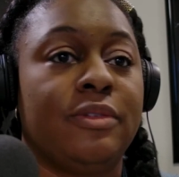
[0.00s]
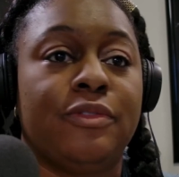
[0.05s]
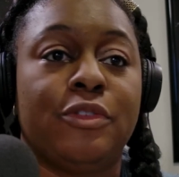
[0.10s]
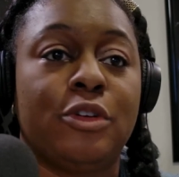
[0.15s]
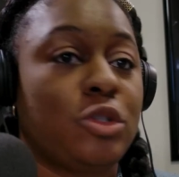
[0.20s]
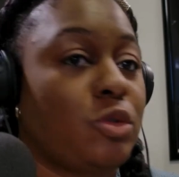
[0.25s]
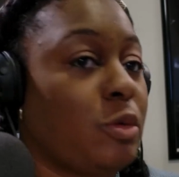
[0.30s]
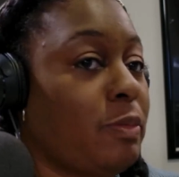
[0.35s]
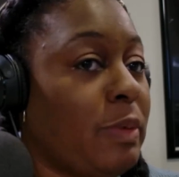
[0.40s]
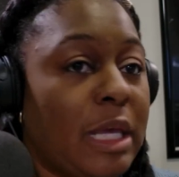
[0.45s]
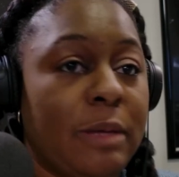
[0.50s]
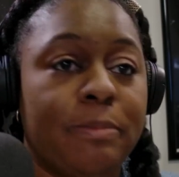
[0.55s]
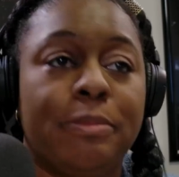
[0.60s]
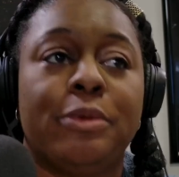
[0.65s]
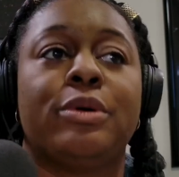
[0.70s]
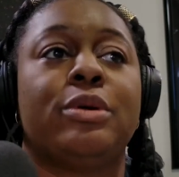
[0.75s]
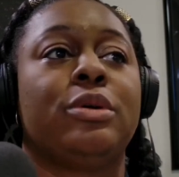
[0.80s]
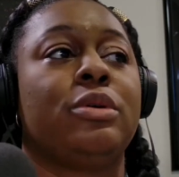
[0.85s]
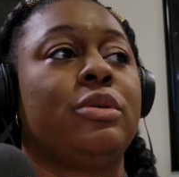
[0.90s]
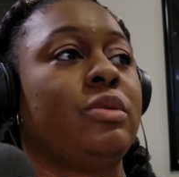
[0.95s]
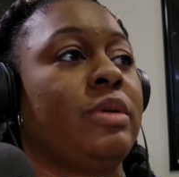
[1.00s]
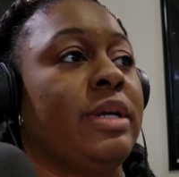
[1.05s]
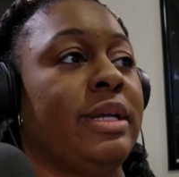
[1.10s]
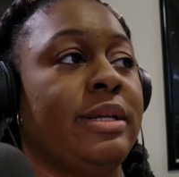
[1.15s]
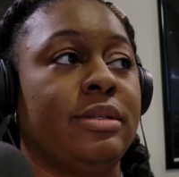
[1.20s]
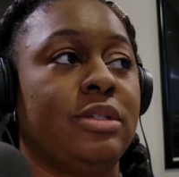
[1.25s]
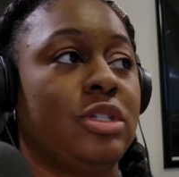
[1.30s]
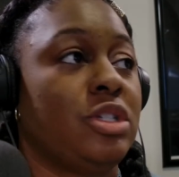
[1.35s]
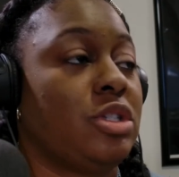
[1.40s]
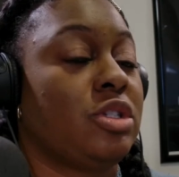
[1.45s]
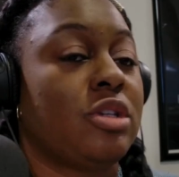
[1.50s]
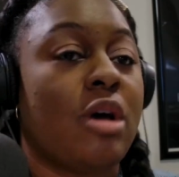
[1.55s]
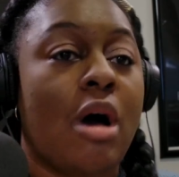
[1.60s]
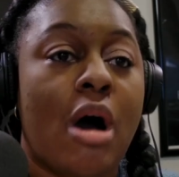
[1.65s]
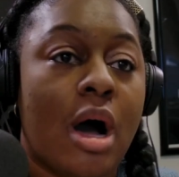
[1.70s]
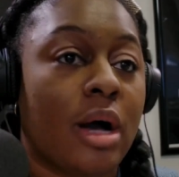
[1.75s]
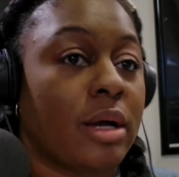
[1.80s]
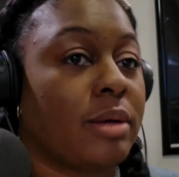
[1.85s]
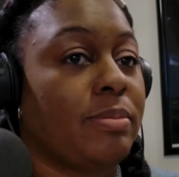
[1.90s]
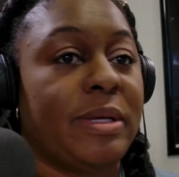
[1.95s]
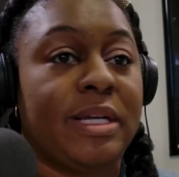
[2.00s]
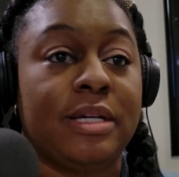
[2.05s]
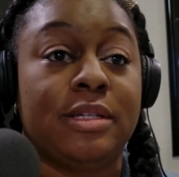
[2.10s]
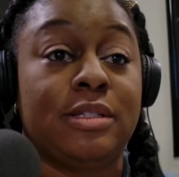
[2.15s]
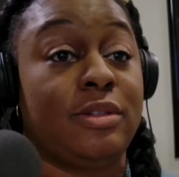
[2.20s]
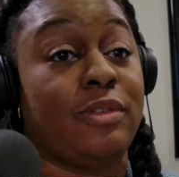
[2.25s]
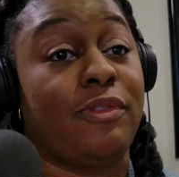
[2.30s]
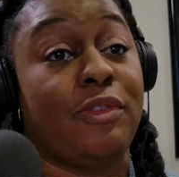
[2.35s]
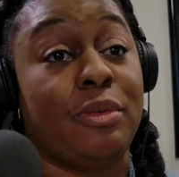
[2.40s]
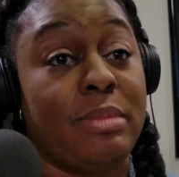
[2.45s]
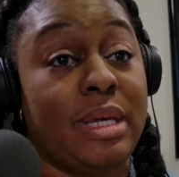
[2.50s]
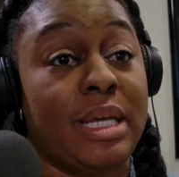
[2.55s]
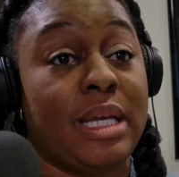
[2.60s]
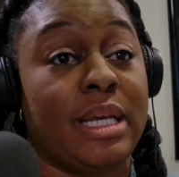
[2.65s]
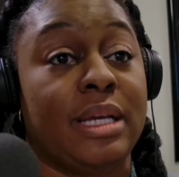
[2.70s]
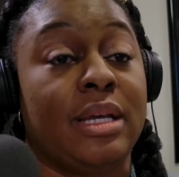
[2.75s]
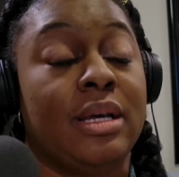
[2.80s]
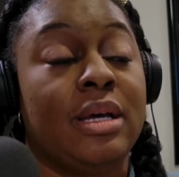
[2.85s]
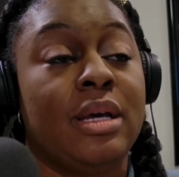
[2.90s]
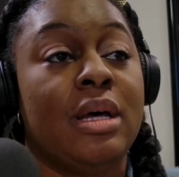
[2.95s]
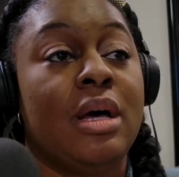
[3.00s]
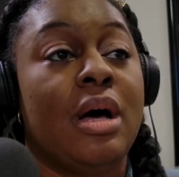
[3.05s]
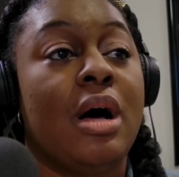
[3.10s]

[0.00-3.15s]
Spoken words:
converse with people and just talk because for me,